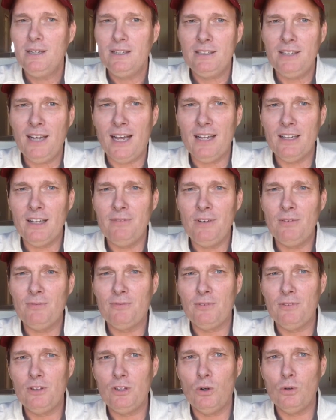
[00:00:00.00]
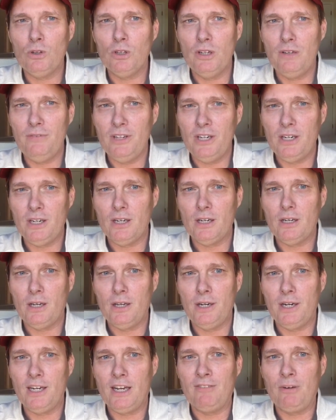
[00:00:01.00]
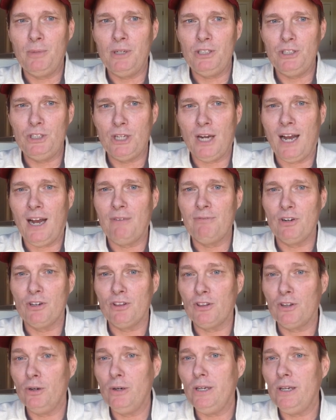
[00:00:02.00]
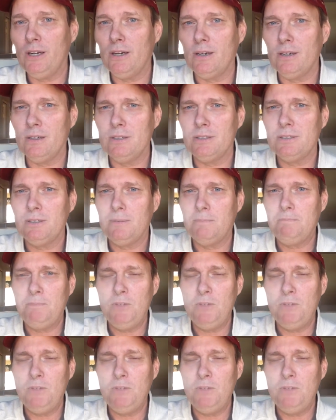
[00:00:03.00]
don't live in a government job for 30 years,